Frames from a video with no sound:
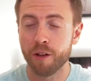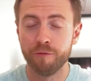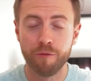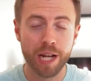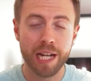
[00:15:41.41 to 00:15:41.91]
I
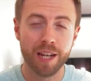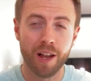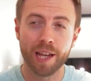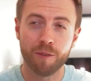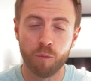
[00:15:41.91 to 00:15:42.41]
really
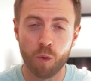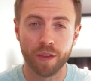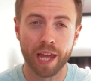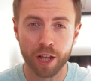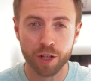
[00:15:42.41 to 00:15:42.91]
like
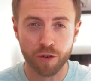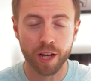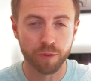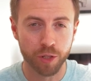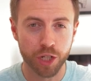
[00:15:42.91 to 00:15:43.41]
what they are
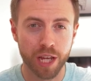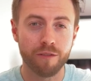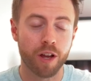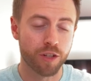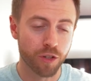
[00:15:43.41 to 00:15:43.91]
trying to achieve.
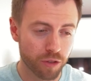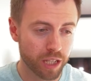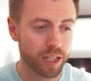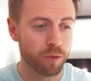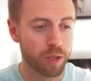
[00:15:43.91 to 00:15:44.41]
I do
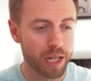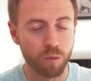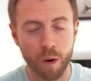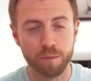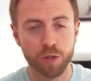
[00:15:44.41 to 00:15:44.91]
think that we need
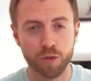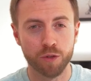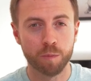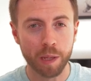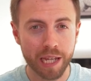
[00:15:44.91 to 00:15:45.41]
Web 2
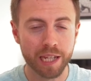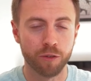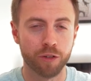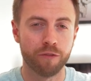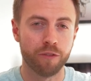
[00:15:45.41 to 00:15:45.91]
speed in
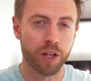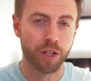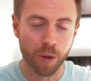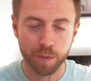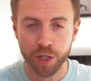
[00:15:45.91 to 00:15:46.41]
order for
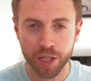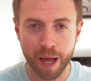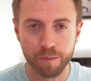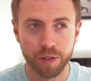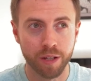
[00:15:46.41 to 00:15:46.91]
adoption to
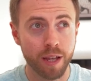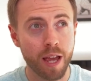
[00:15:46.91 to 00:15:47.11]
happen.